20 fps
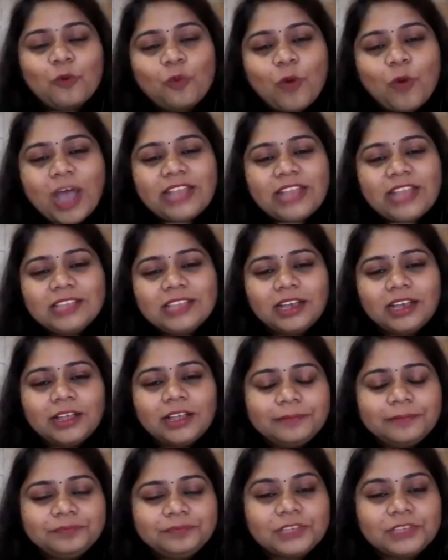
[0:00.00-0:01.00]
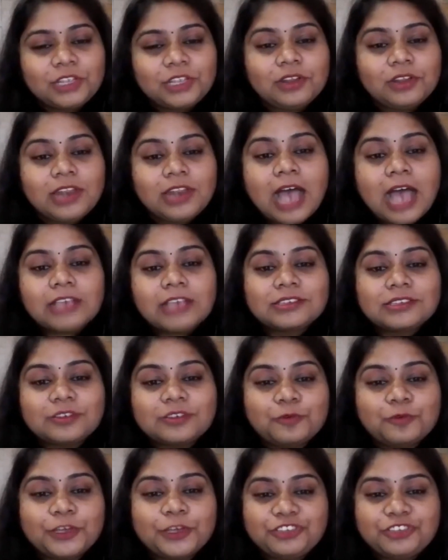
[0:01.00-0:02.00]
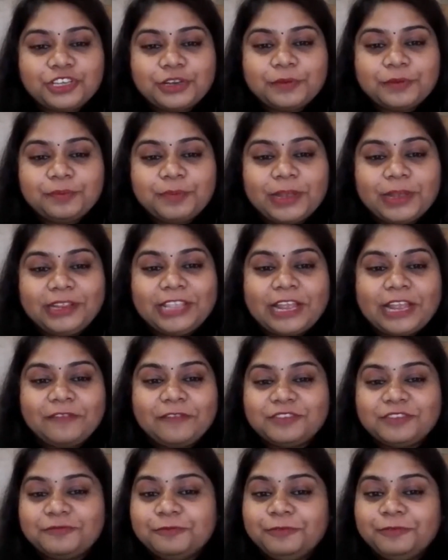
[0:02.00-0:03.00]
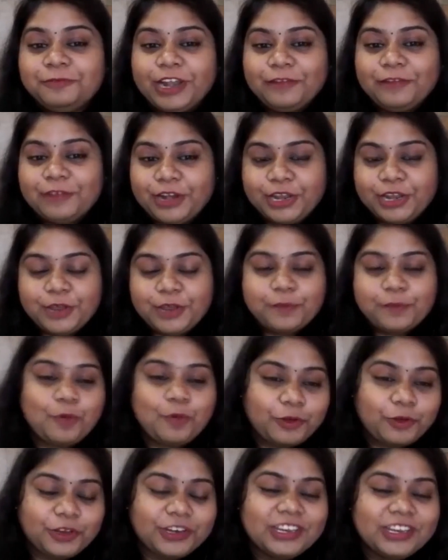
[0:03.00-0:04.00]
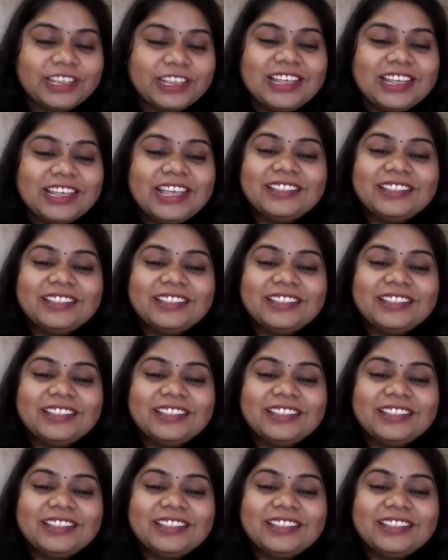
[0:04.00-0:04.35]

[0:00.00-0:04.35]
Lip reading: One, last question, but then very, very important.